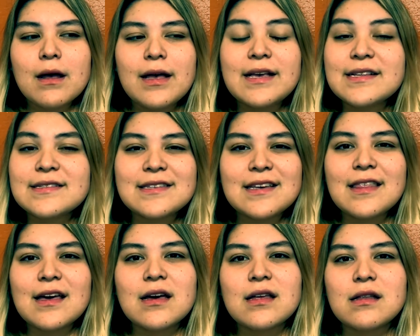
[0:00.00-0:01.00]
I can say
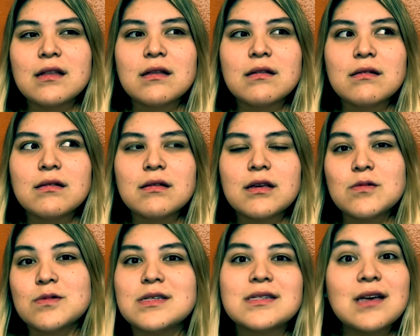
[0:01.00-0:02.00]
that it
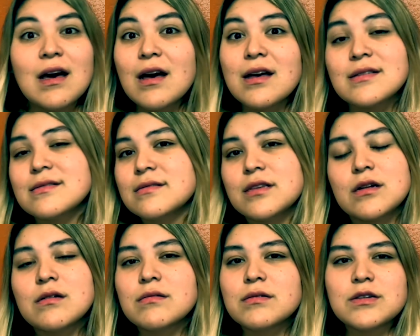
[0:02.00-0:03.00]
was God, you
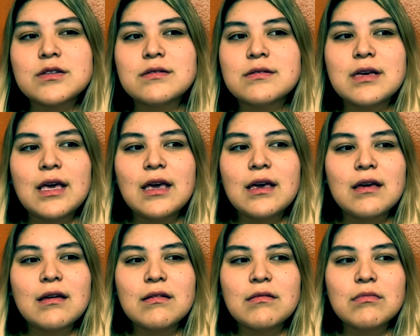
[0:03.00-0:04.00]
know,
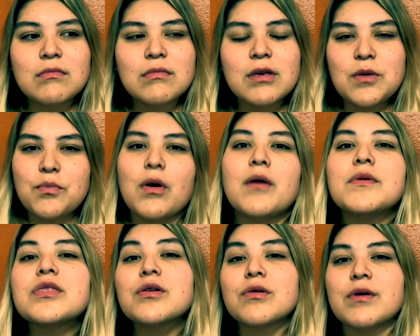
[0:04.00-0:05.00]
he brought me
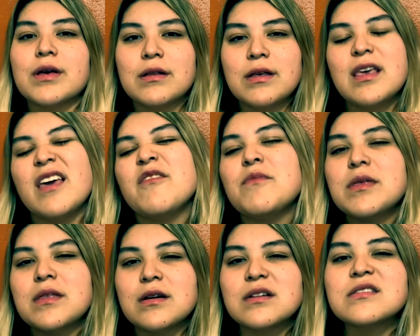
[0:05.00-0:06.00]
through it. He gave me
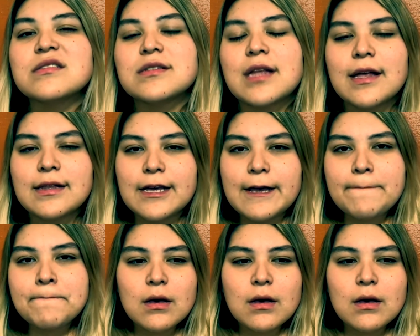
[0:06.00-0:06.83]
the understanding.